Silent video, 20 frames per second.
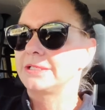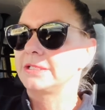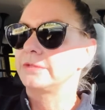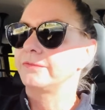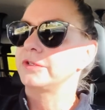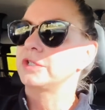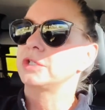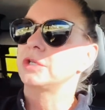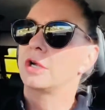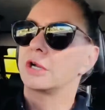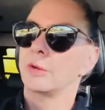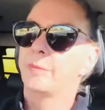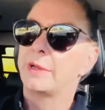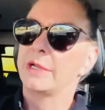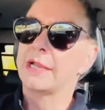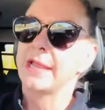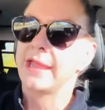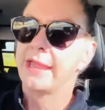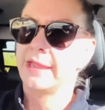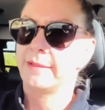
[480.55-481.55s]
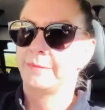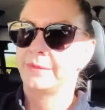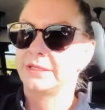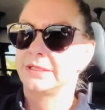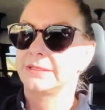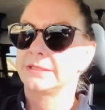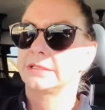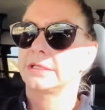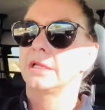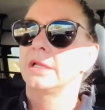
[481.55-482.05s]
He was talking about
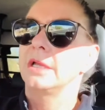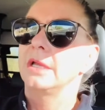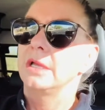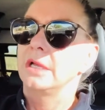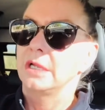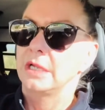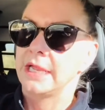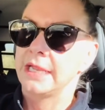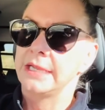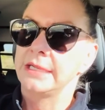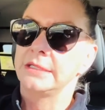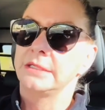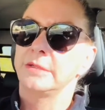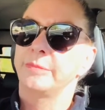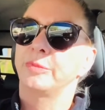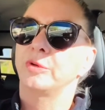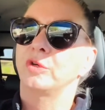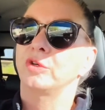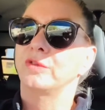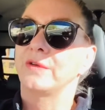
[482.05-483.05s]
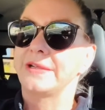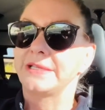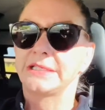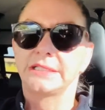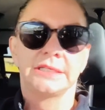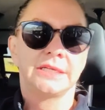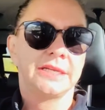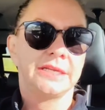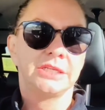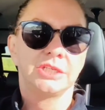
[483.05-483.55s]
habits and
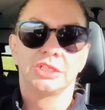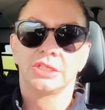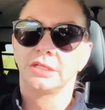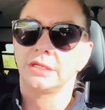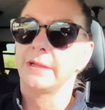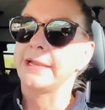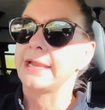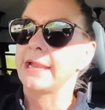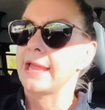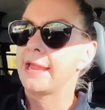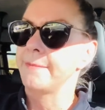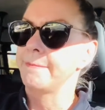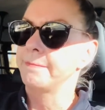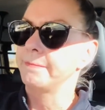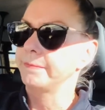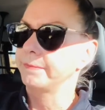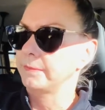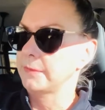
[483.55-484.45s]
procrastination, and I'm